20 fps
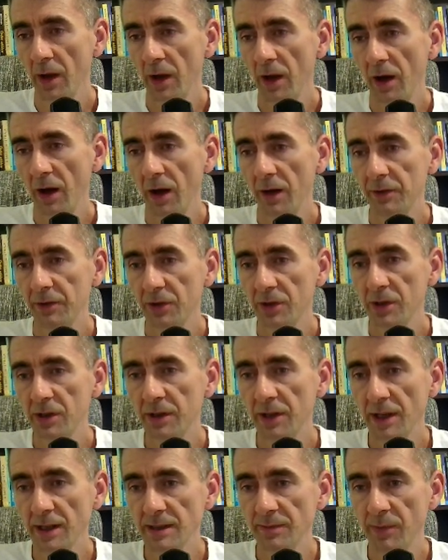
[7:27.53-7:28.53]
After e
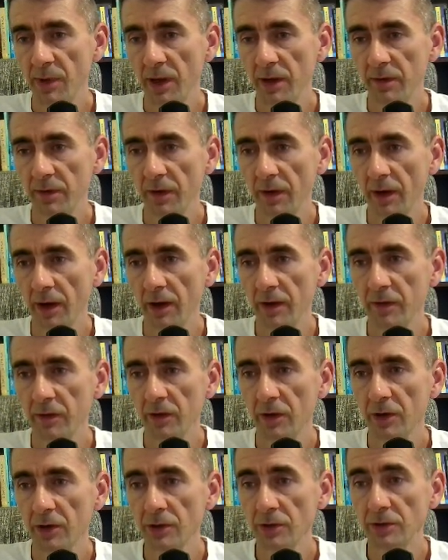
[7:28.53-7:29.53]
takes b5,
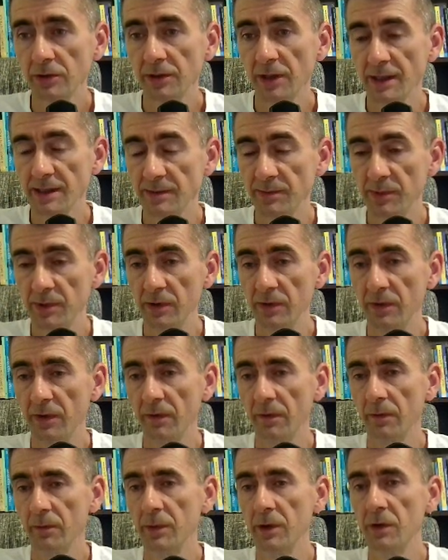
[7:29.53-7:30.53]
rook takes
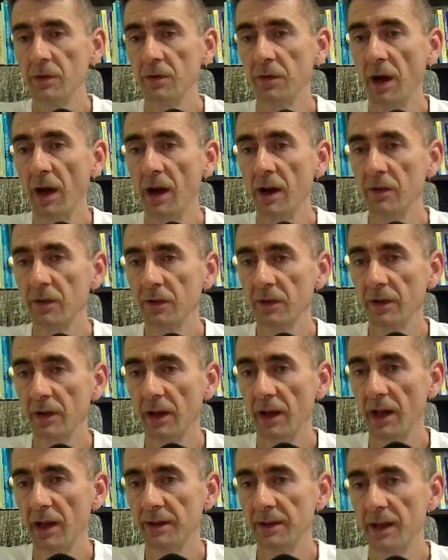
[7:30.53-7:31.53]
b5,
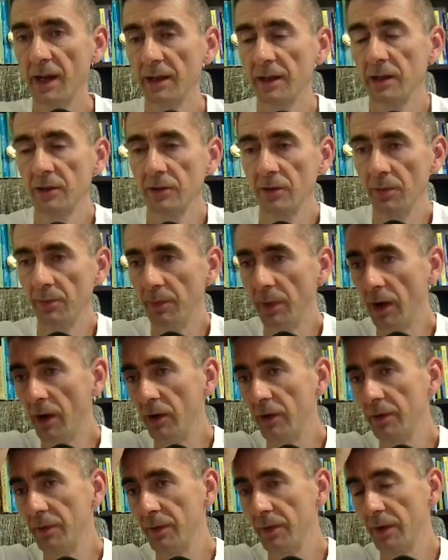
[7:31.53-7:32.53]
attacking the
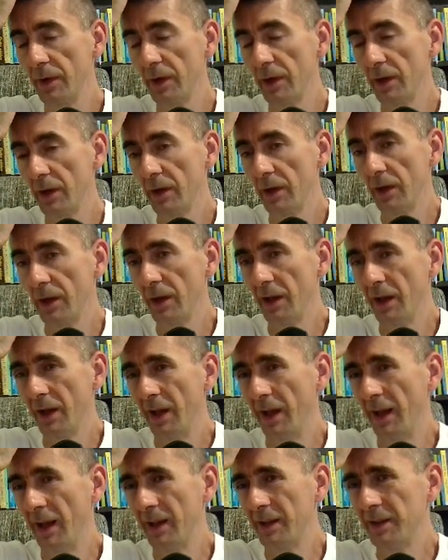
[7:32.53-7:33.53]
pawn.
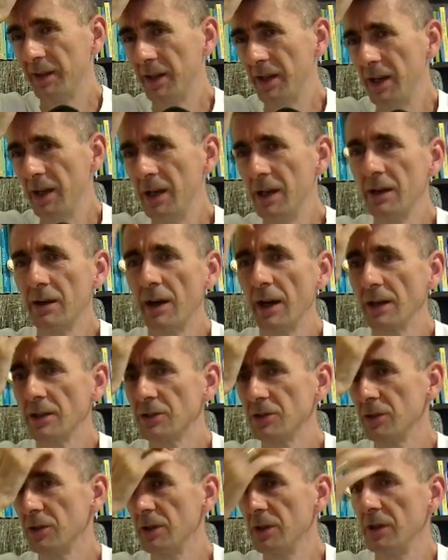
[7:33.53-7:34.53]
And here
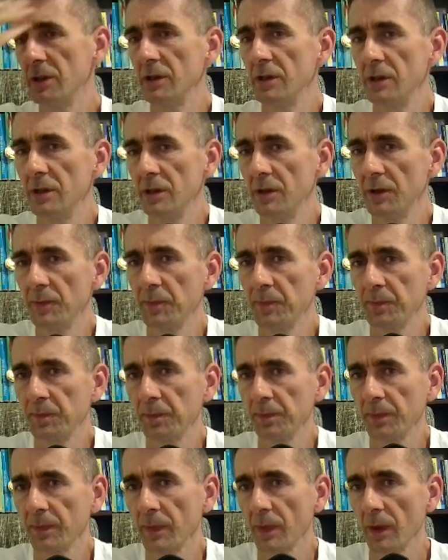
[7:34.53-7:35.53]
actually
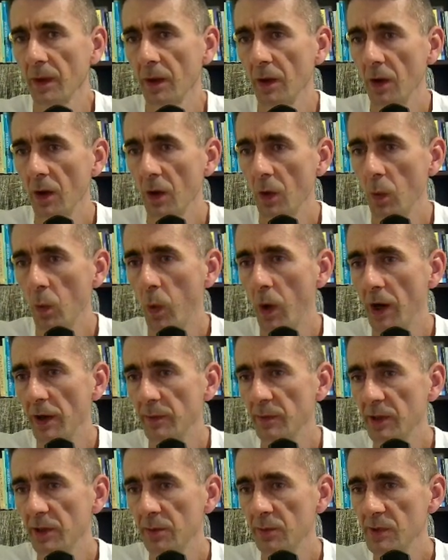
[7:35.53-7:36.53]
white
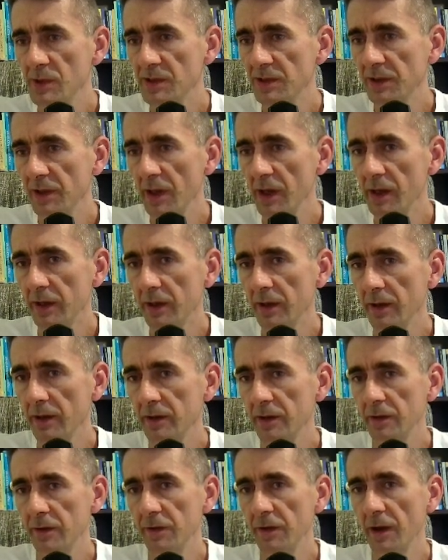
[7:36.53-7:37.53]
made a mistake and
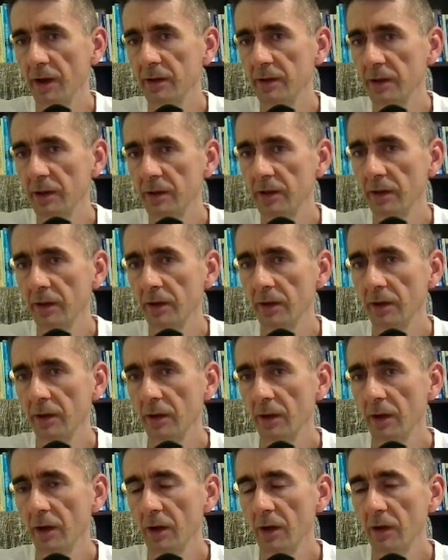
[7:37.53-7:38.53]
defended
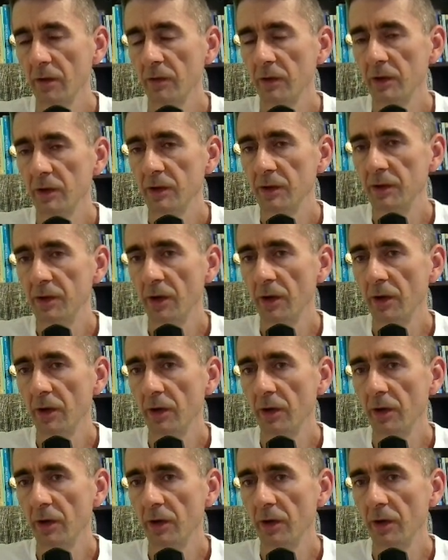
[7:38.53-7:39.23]
with the